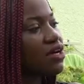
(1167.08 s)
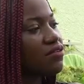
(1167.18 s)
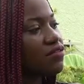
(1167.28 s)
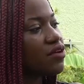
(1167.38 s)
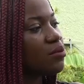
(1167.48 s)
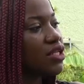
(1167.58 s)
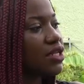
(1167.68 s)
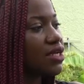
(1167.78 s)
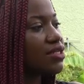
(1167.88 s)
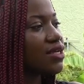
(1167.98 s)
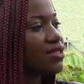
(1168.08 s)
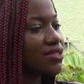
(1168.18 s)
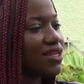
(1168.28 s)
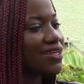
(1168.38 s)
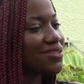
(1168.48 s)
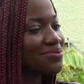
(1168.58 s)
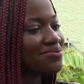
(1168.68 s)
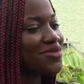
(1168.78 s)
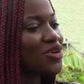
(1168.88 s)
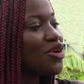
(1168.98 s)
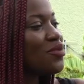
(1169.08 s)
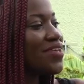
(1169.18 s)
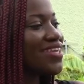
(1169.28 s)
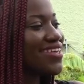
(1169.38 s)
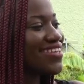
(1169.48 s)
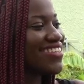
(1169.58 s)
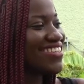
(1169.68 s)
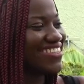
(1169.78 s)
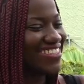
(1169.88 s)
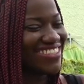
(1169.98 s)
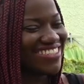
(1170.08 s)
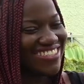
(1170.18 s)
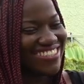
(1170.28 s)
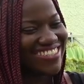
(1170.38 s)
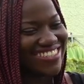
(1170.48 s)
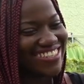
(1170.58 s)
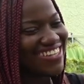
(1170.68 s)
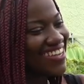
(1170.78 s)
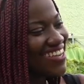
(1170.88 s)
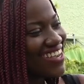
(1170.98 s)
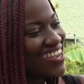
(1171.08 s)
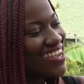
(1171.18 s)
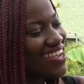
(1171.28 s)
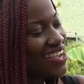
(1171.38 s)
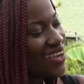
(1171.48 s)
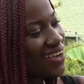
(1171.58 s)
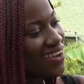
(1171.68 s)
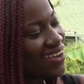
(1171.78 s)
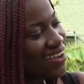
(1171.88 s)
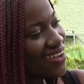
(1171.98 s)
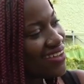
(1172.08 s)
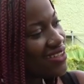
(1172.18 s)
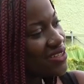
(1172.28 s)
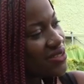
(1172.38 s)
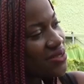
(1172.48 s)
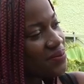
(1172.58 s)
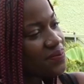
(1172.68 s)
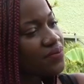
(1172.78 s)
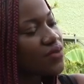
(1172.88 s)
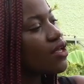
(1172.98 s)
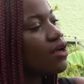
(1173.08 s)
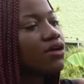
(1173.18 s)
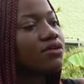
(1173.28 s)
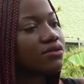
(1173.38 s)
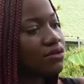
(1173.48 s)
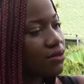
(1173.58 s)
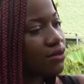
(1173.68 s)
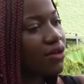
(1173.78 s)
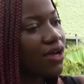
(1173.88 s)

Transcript: to have a family like that. Like, go me, go you. So your mom, dad, they are in full support of the path you told.